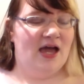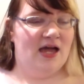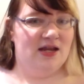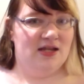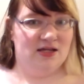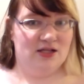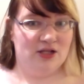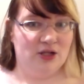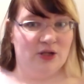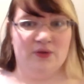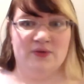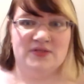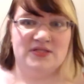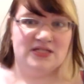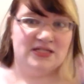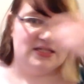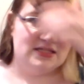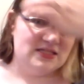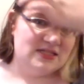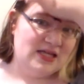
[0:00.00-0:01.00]
had a
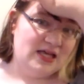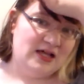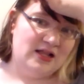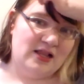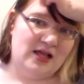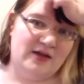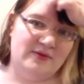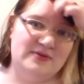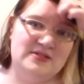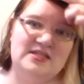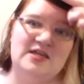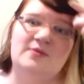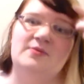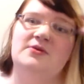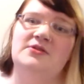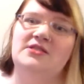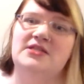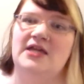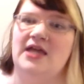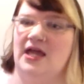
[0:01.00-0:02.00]
closing sale. I was
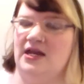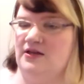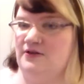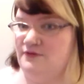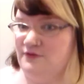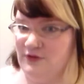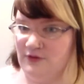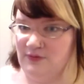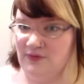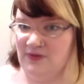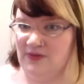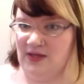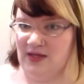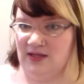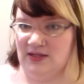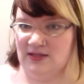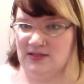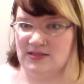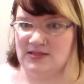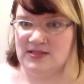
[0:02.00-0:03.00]
able to get a few
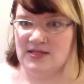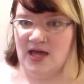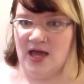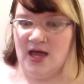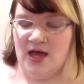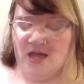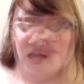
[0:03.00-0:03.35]
things.